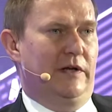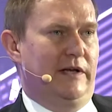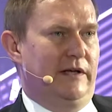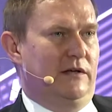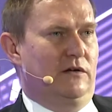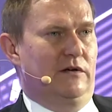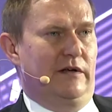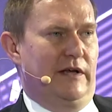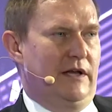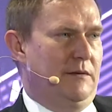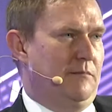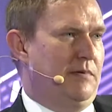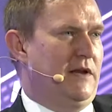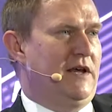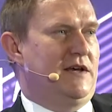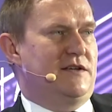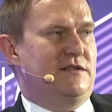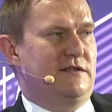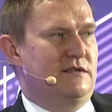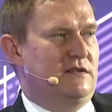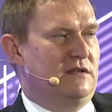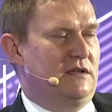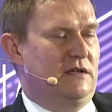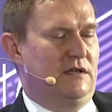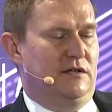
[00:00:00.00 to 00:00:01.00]
got it in place
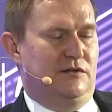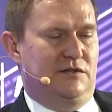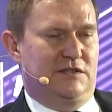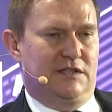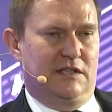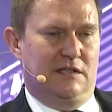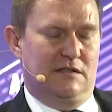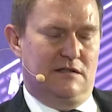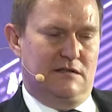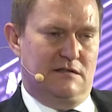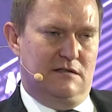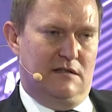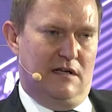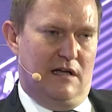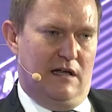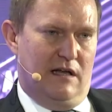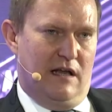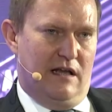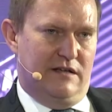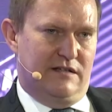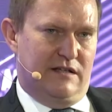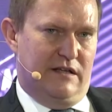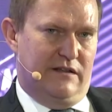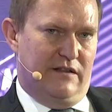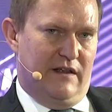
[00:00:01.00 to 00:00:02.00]
into the hotels and
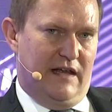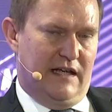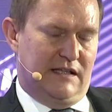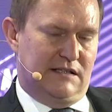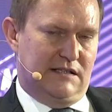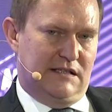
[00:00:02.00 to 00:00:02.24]
did that.